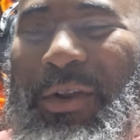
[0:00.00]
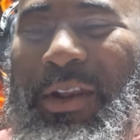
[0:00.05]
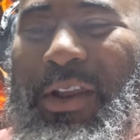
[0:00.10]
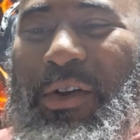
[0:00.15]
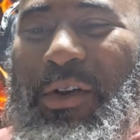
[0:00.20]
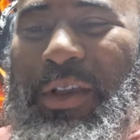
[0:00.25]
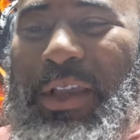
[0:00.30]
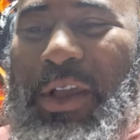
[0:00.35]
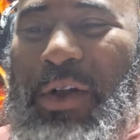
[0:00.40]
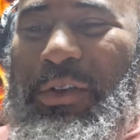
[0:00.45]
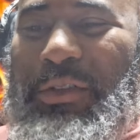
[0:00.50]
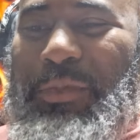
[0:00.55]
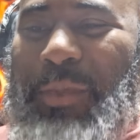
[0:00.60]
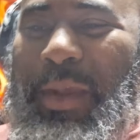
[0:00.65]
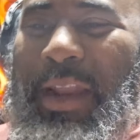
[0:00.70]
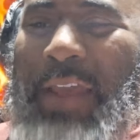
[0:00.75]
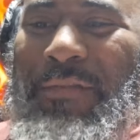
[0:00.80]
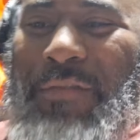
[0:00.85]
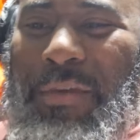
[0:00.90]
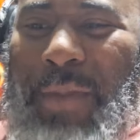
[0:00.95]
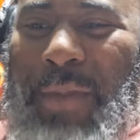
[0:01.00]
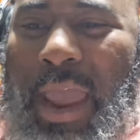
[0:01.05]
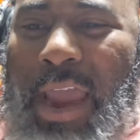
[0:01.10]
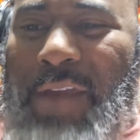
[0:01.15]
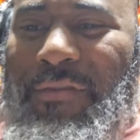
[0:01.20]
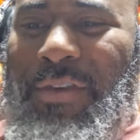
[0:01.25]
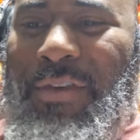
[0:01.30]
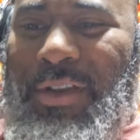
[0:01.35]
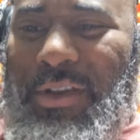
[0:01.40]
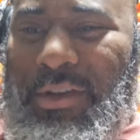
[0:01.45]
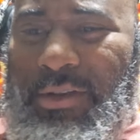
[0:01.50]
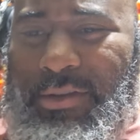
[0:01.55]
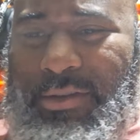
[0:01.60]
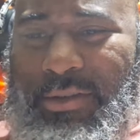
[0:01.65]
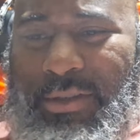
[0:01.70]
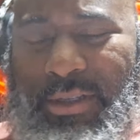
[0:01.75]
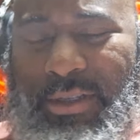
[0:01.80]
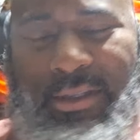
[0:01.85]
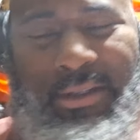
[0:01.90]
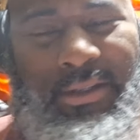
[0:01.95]
with no goats, man. They from Africa.
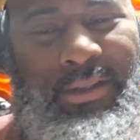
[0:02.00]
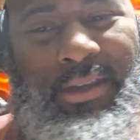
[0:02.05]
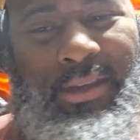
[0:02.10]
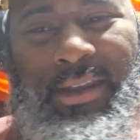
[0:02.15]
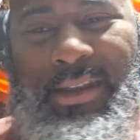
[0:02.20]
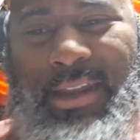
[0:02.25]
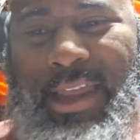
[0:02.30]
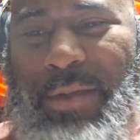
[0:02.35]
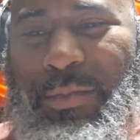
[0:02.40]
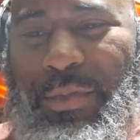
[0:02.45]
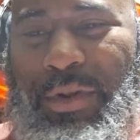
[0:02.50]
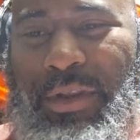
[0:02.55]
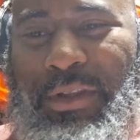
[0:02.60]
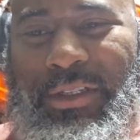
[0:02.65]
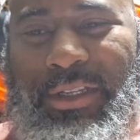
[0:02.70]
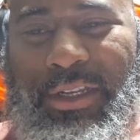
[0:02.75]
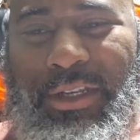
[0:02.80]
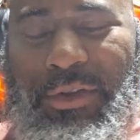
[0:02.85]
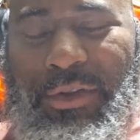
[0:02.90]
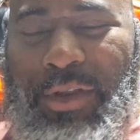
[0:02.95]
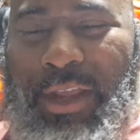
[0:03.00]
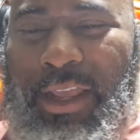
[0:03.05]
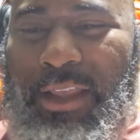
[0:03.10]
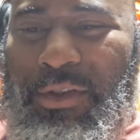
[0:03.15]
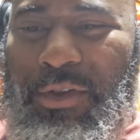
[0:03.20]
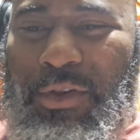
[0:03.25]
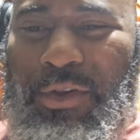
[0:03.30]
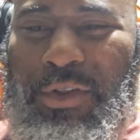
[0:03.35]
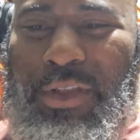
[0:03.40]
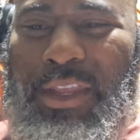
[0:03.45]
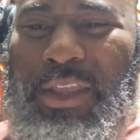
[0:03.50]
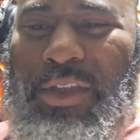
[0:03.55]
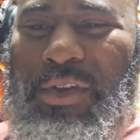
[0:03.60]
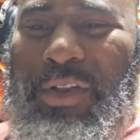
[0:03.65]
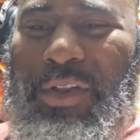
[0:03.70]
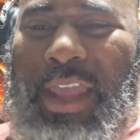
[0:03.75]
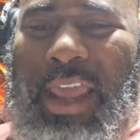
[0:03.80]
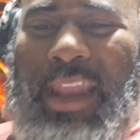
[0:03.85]
I'm like, bro, you shouldn't do that. You don't, you don't,